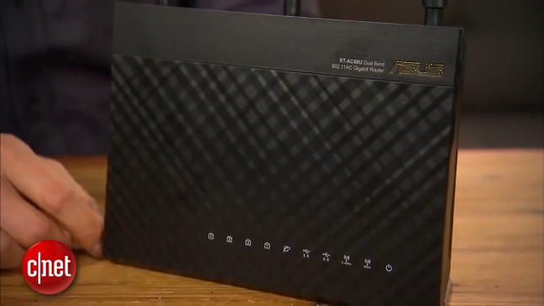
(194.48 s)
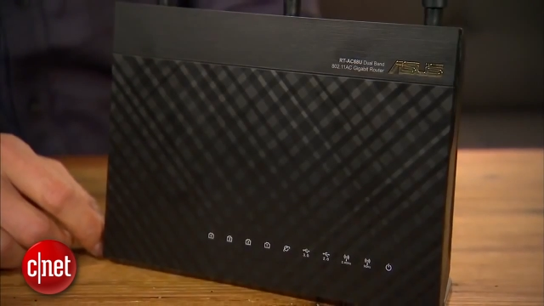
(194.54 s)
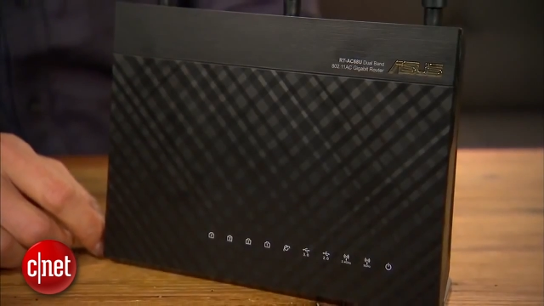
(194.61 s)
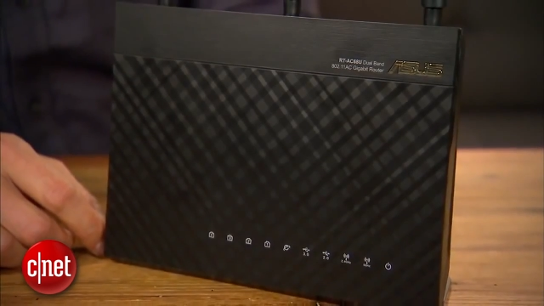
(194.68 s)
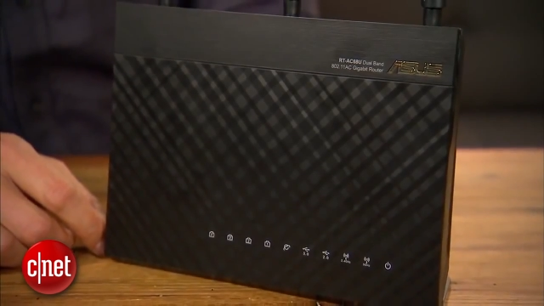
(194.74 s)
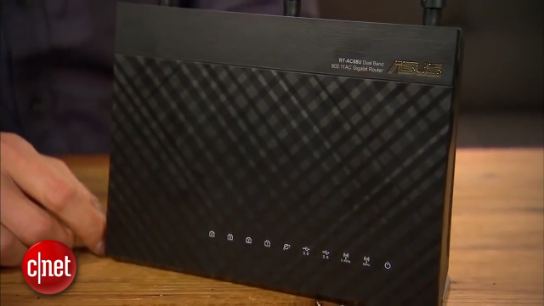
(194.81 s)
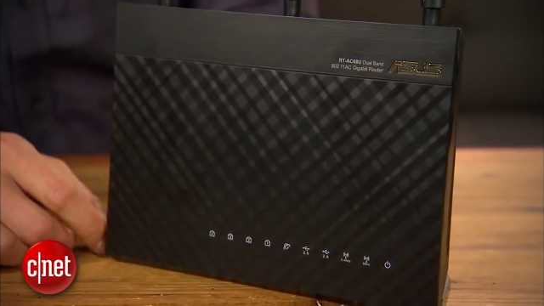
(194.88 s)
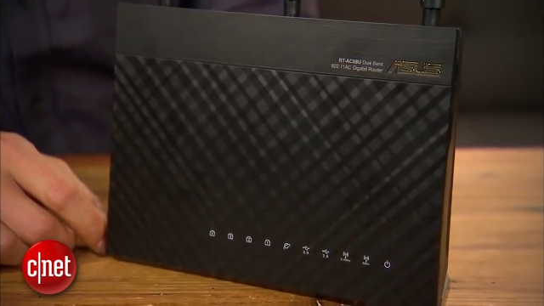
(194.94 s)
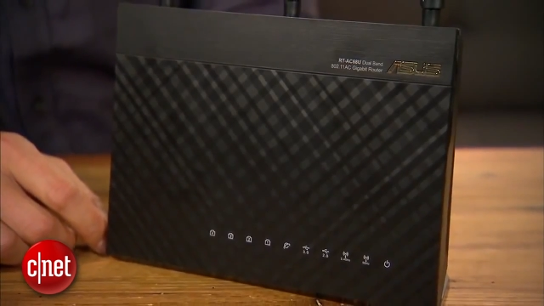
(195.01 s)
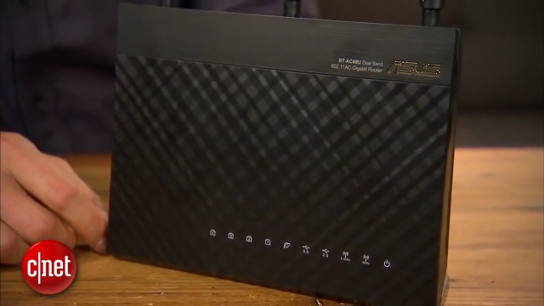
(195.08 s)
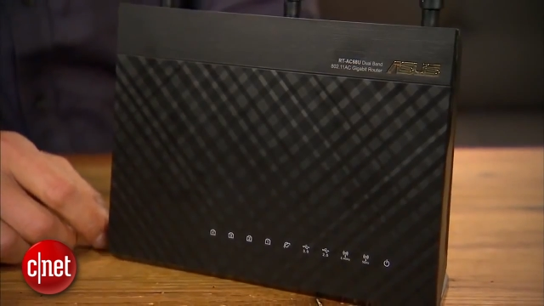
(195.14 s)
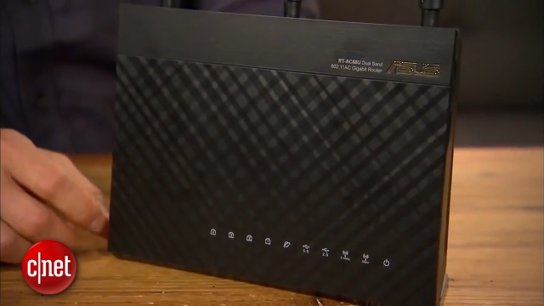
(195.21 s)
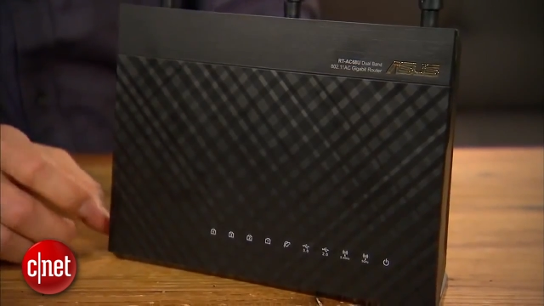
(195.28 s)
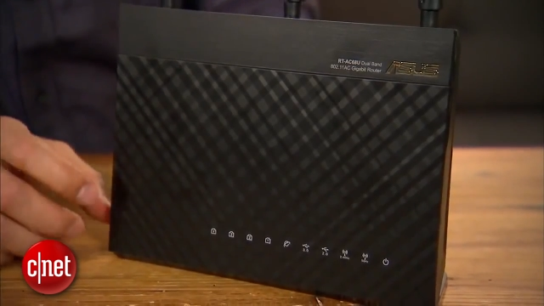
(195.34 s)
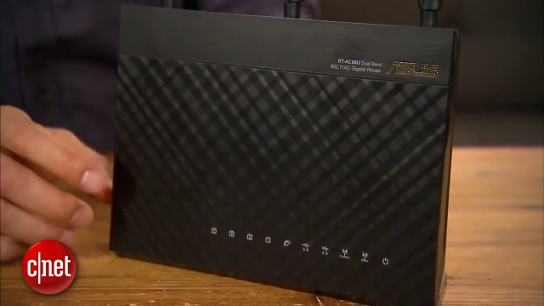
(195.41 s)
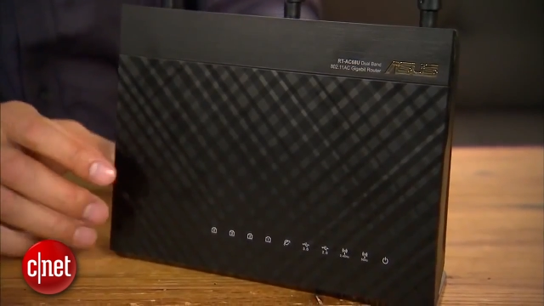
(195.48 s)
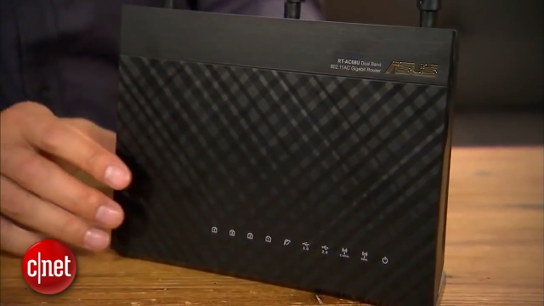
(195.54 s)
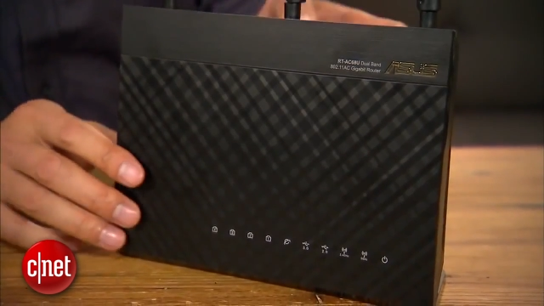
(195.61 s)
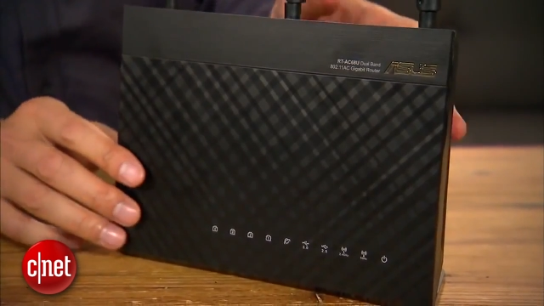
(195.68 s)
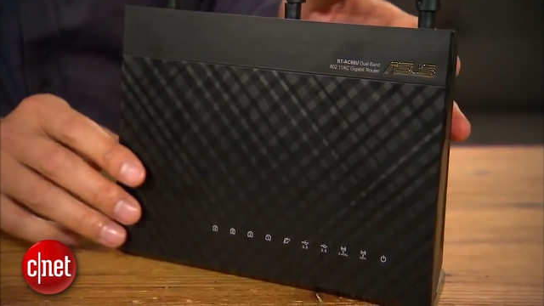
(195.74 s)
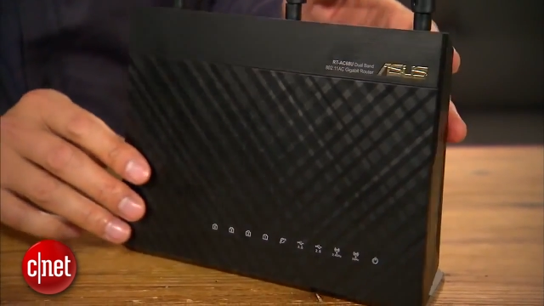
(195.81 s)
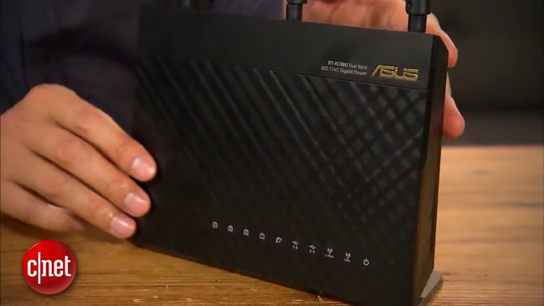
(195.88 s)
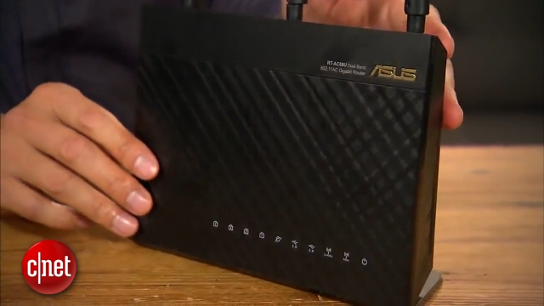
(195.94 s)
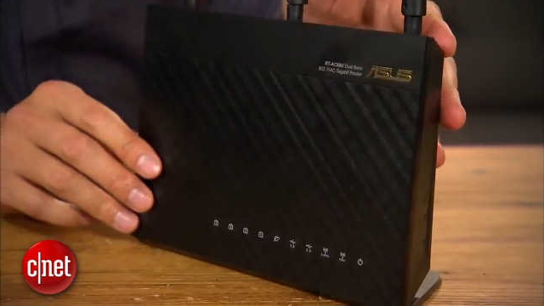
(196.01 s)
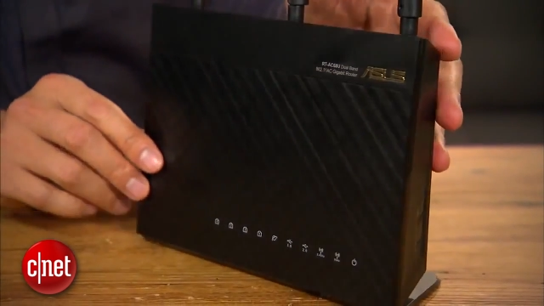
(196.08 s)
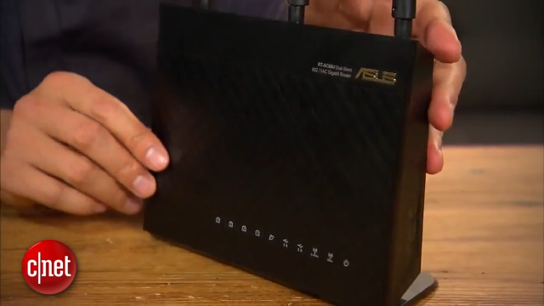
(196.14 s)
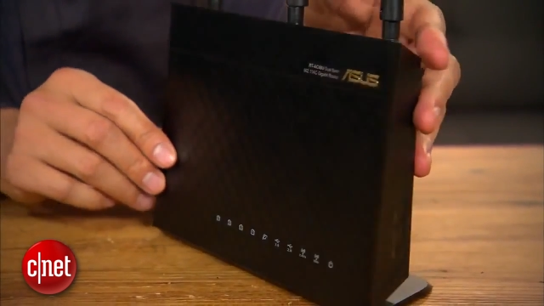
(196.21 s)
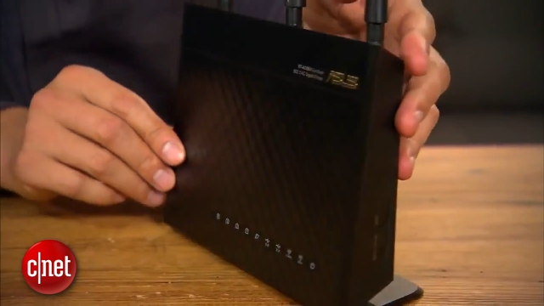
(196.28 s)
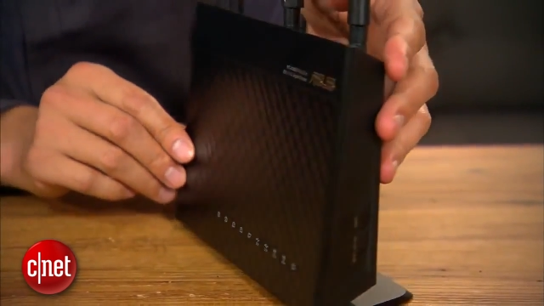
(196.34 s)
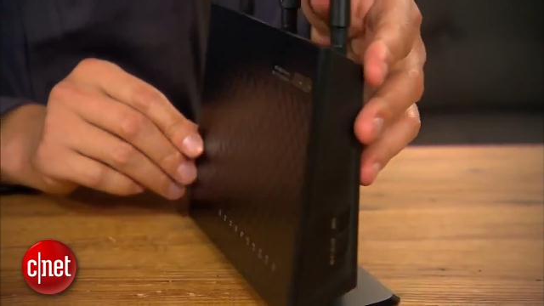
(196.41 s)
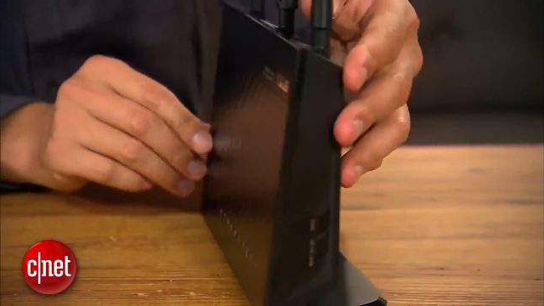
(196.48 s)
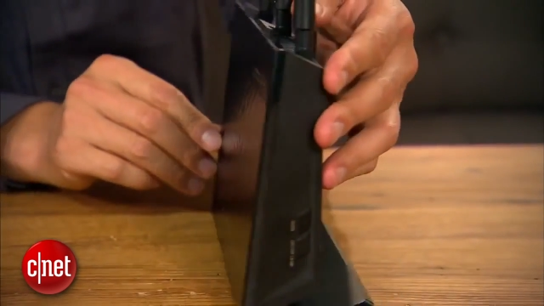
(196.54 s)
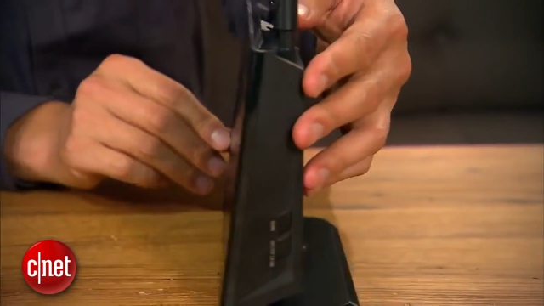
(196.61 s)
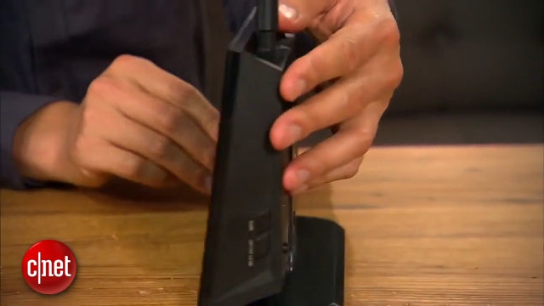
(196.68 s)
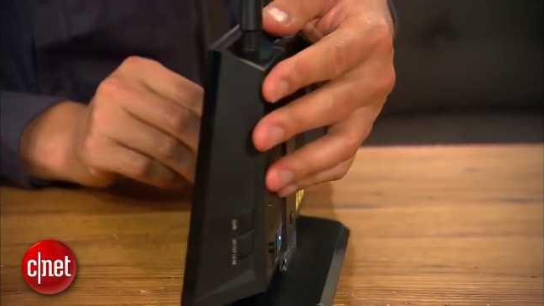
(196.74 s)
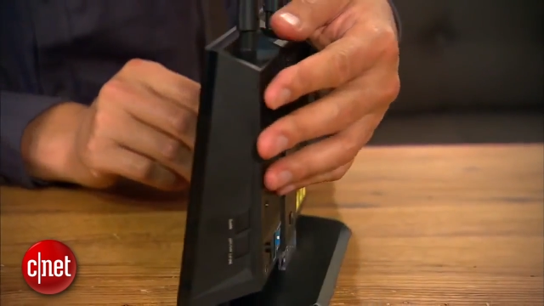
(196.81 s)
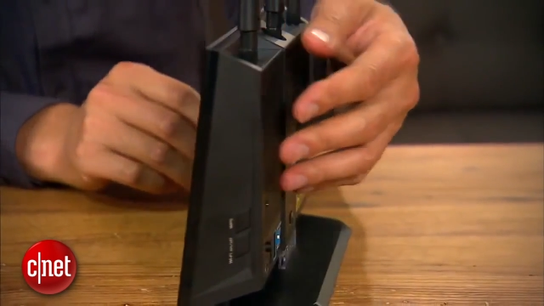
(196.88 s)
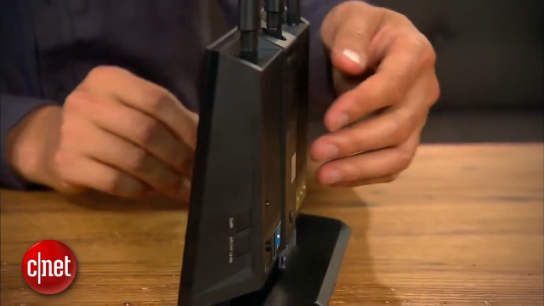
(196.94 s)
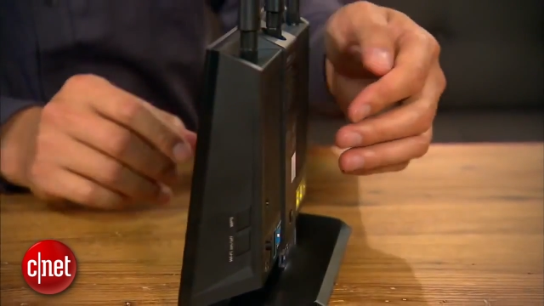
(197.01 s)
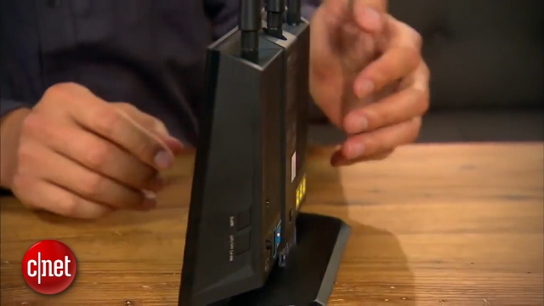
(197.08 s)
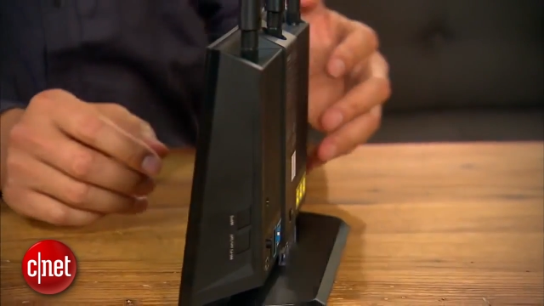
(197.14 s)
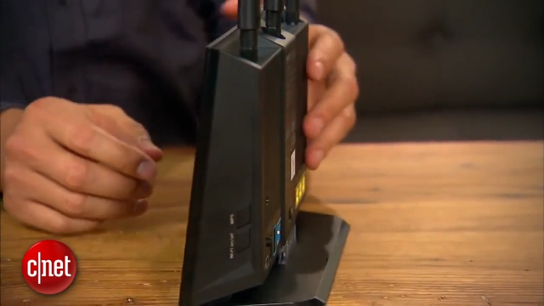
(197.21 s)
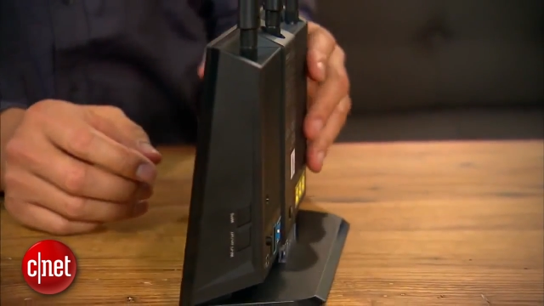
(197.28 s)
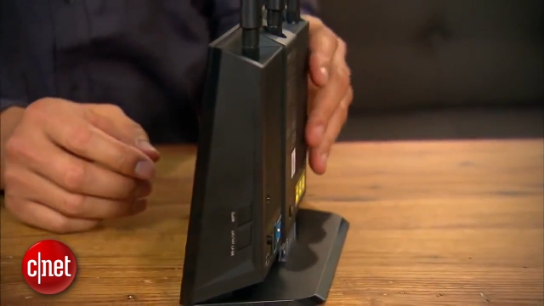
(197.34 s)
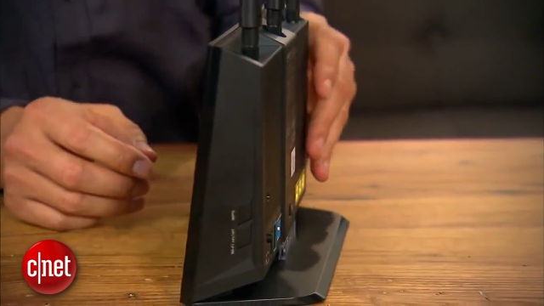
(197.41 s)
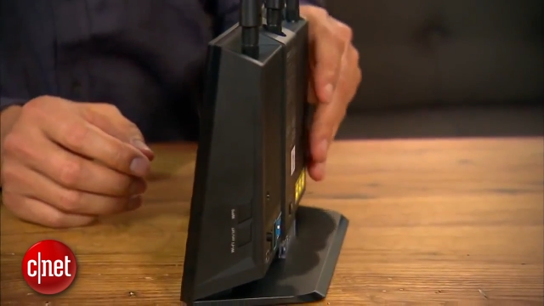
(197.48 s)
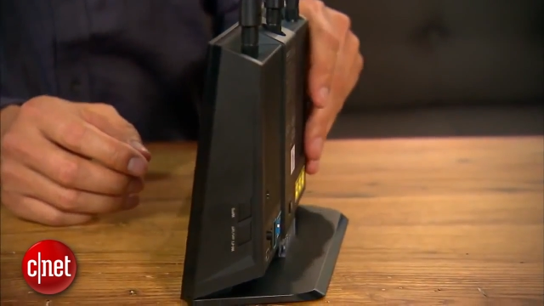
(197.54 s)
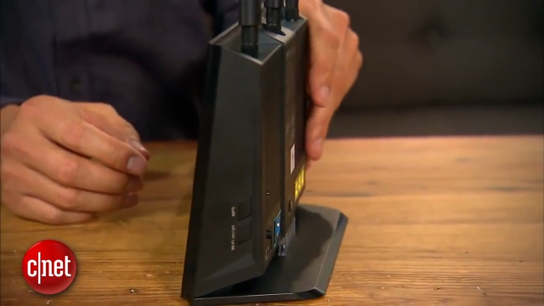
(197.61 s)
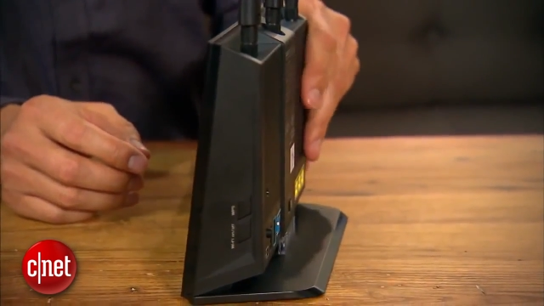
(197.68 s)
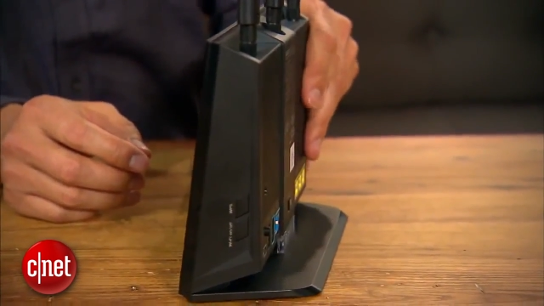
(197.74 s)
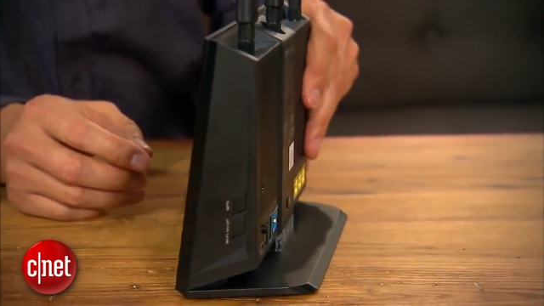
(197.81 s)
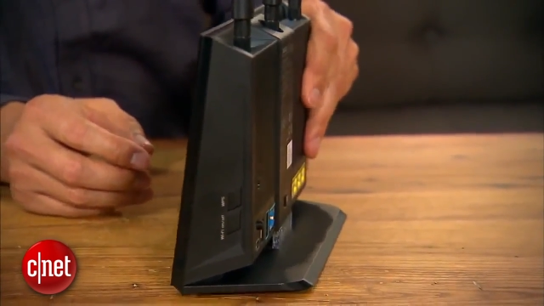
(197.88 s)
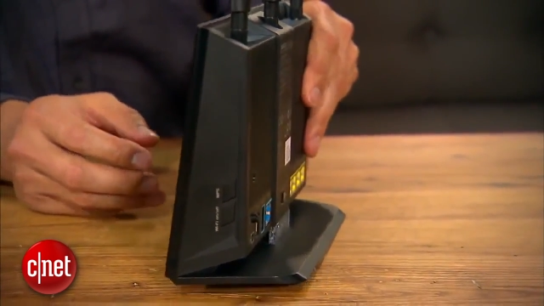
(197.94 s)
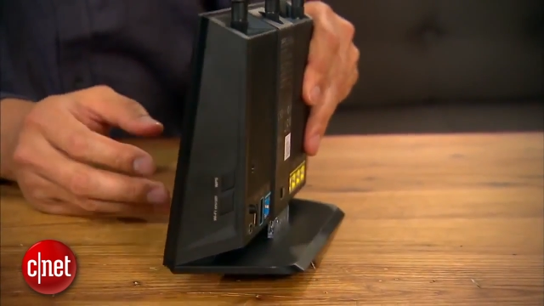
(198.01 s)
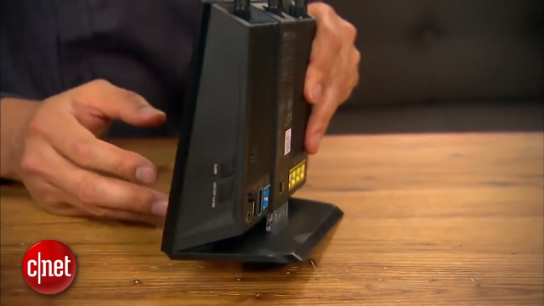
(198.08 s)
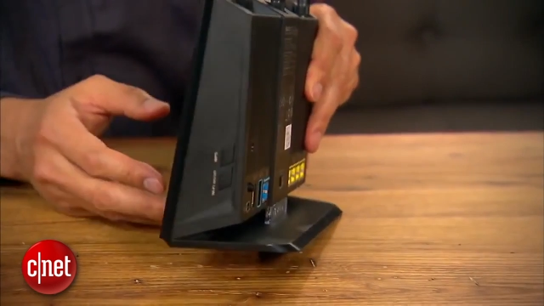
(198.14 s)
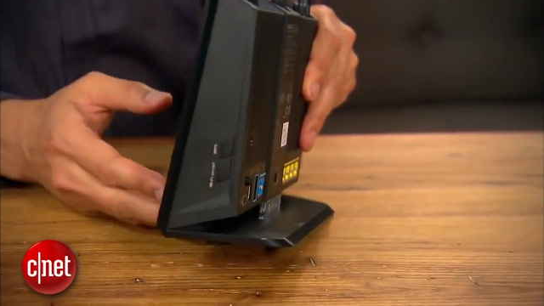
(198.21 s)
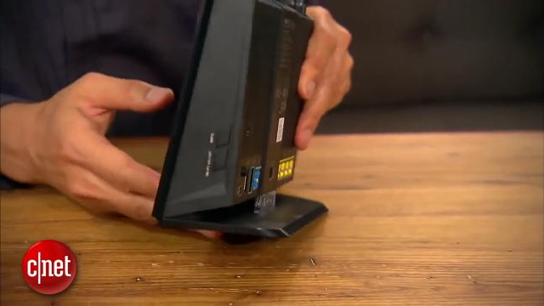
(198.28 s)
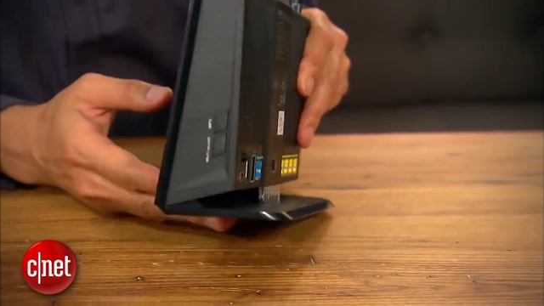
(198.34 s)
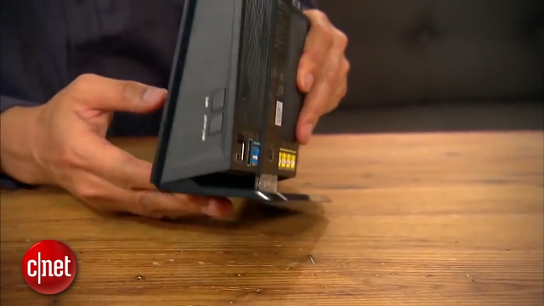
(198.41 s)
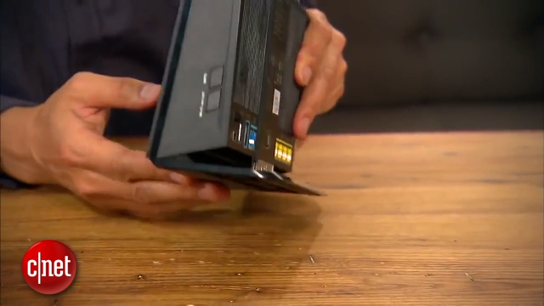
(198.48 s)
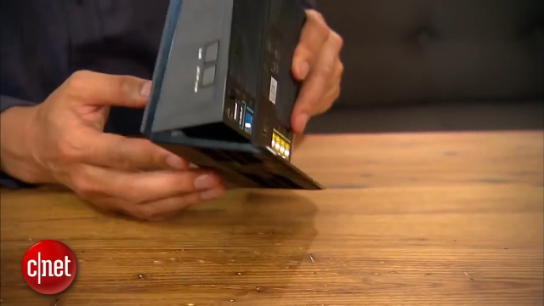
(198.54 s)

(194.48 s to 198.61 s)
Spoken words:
(no speaker visible)